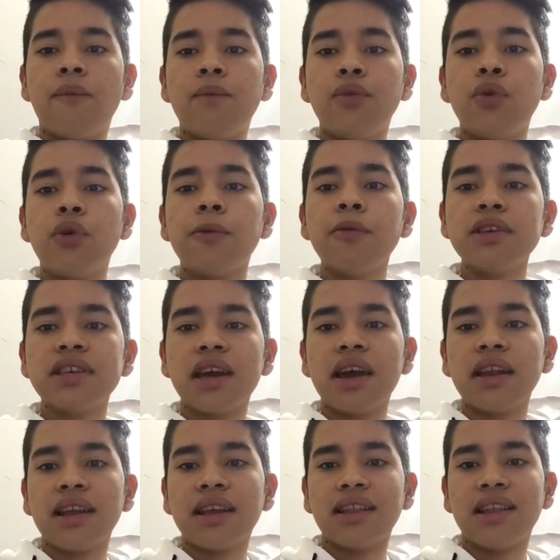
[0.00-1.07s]

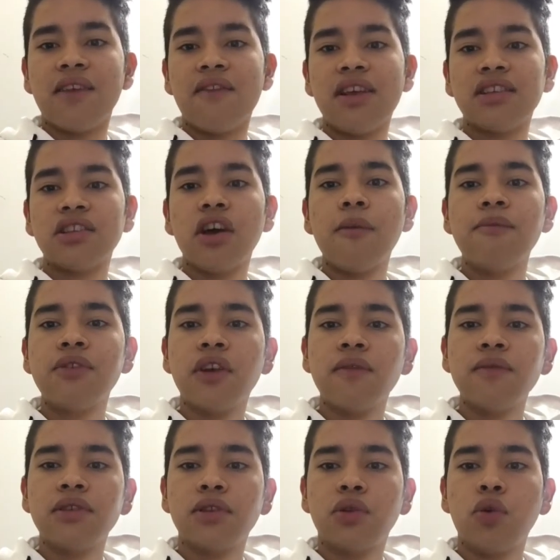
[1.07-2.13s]
TurboShark the best
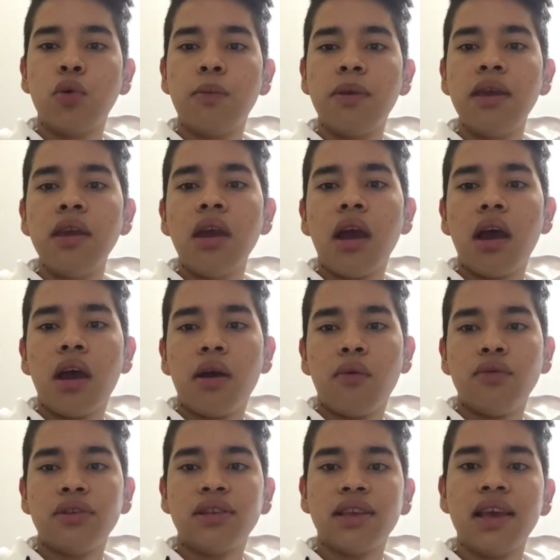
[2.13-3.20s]
options to be a
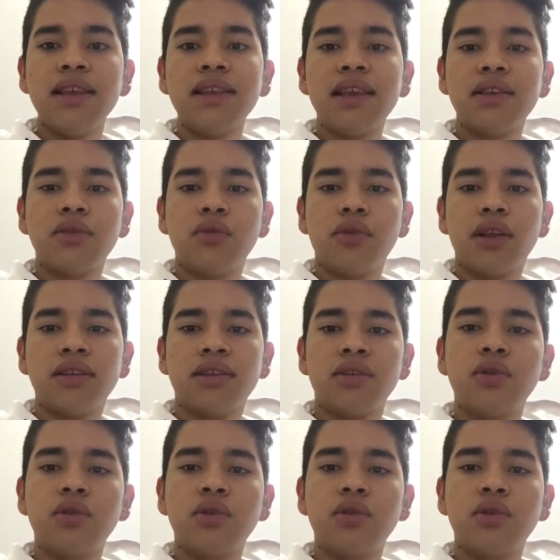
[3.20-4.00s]
unsafe student.